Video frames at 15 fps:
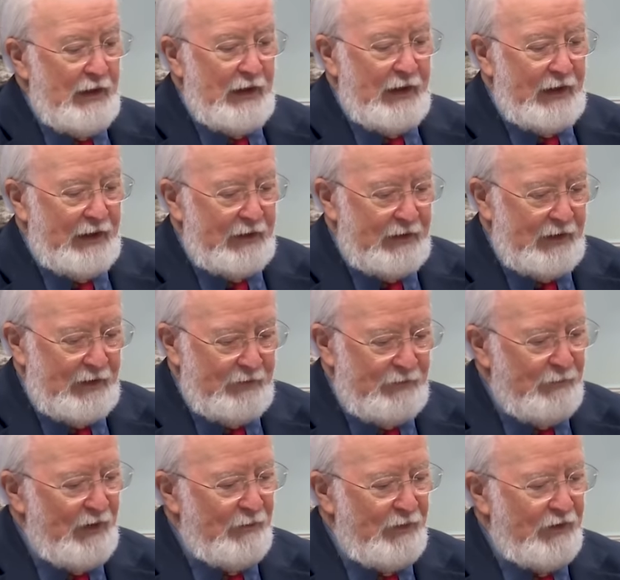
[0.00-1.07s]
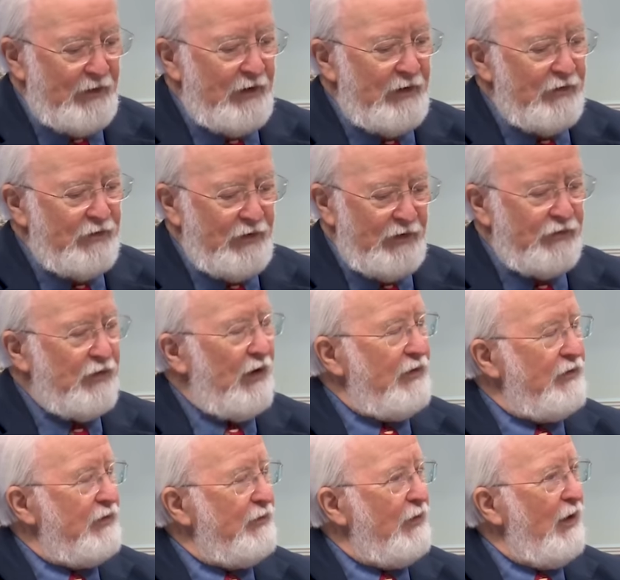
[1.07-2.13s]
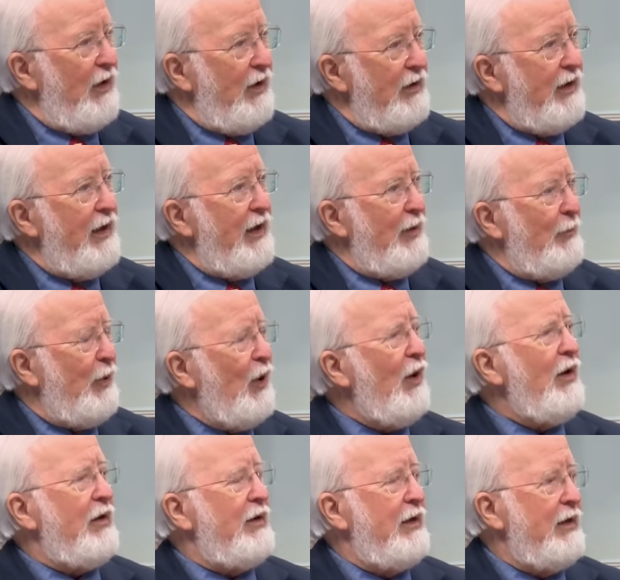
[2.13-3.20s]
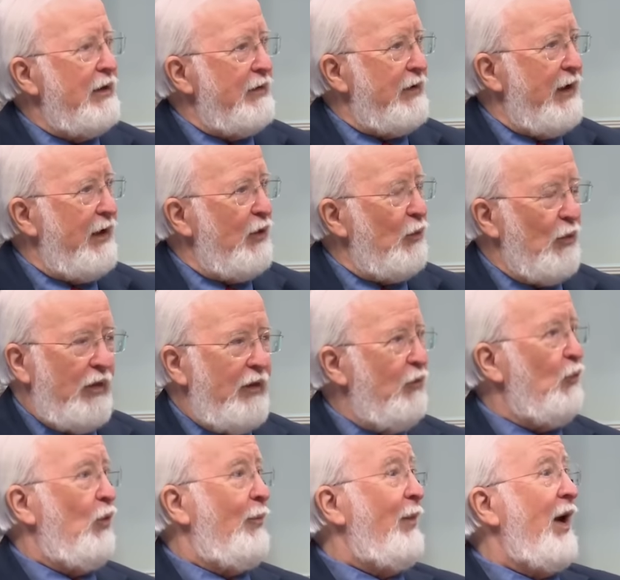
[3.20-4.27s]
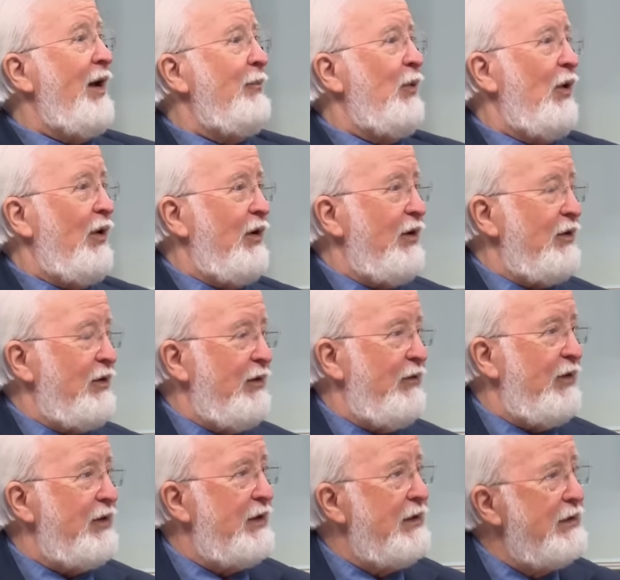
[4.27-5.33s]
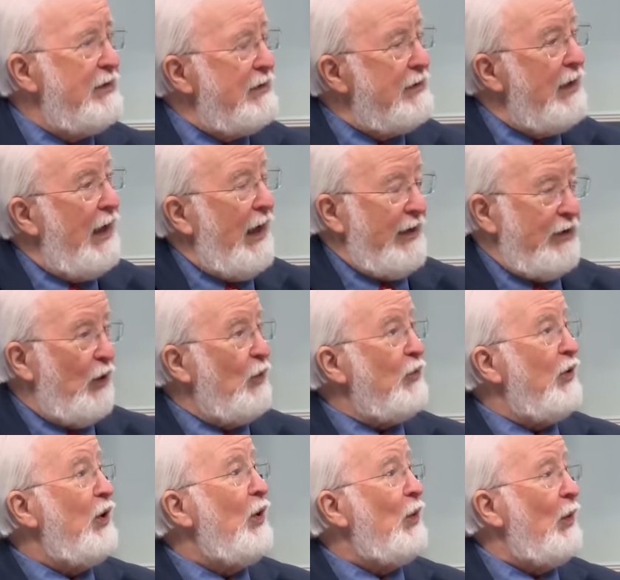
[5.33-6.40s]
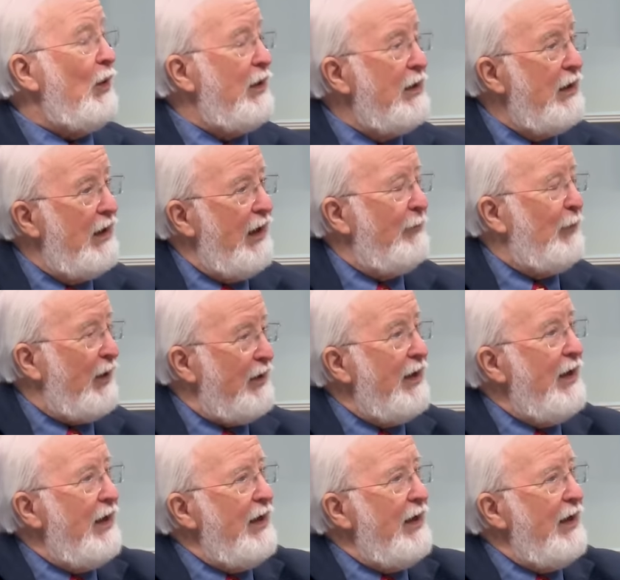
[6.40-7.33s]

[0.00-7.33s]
and that maybe these sons of God had a part in that, or they were a byproduct of it. I don't know, but